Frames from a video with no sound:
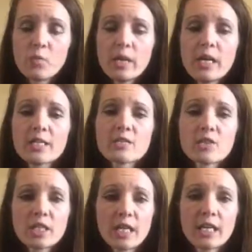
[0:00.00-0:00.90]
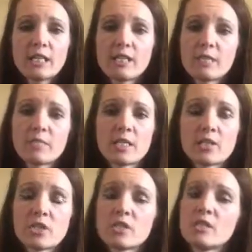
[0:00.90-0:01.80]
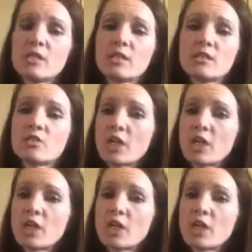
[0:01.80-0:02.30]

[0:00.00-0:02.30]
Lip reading: When I started 80-Day Obsession in